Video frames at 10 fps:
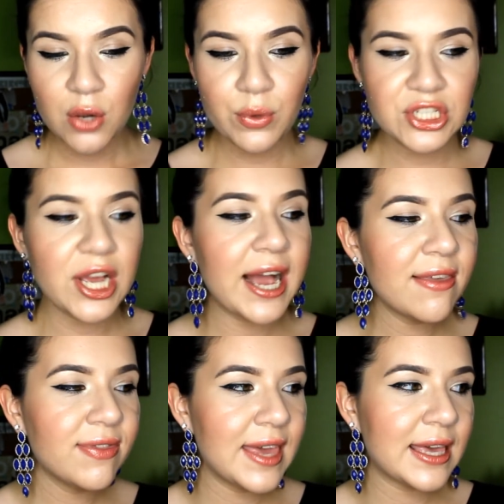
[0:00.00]
which I
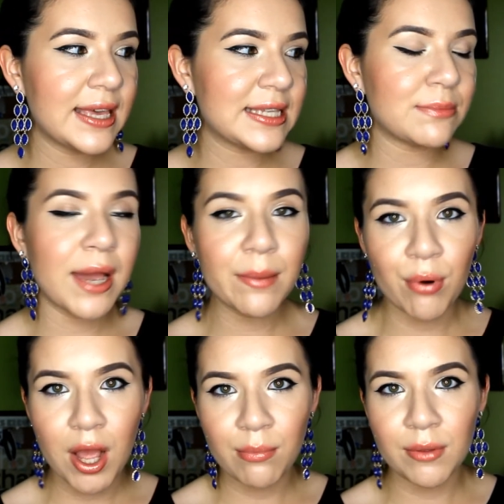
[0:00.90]
think is my
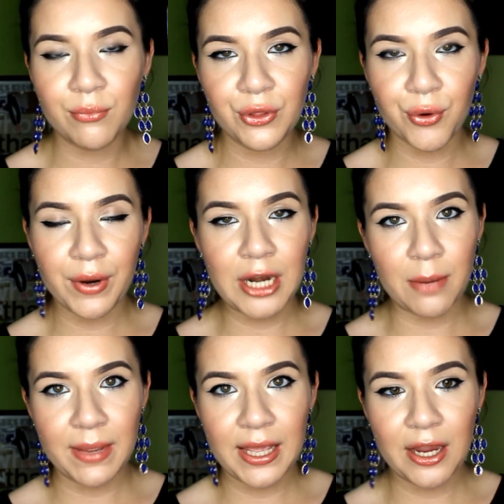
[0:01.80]
problem with growing
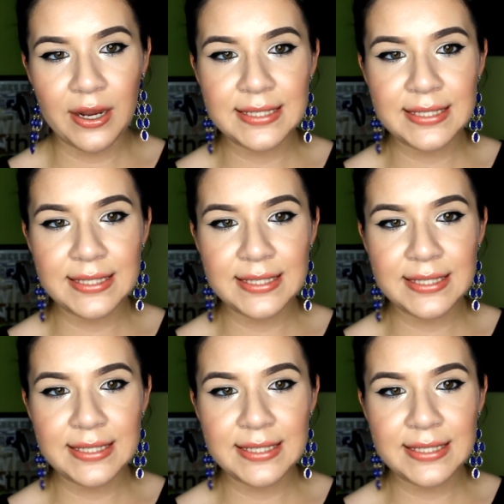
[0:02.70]
out my hair,